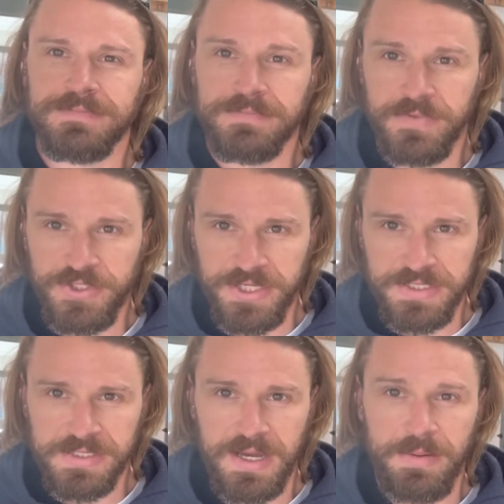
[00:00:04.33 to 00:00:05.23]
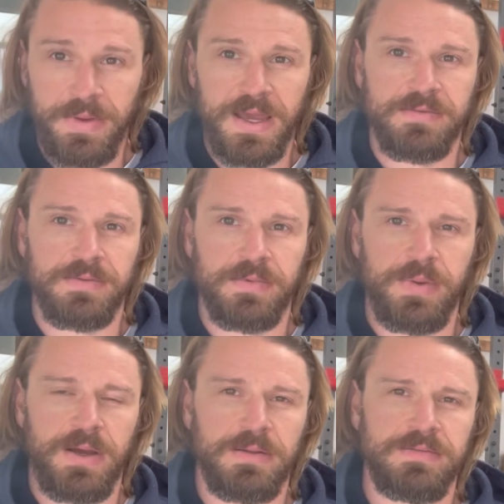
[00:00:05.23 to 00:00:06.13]
Just got back from a
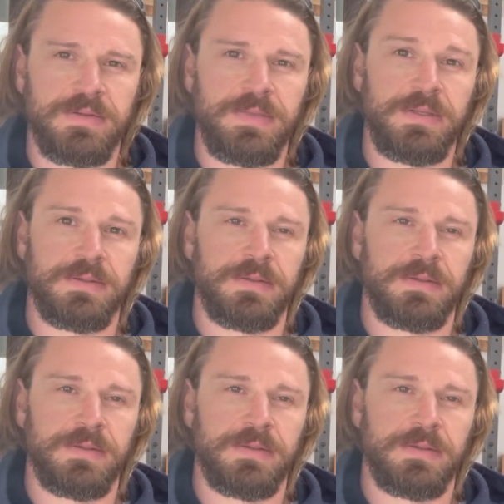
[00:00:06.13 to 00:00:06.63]
powerlifting meet.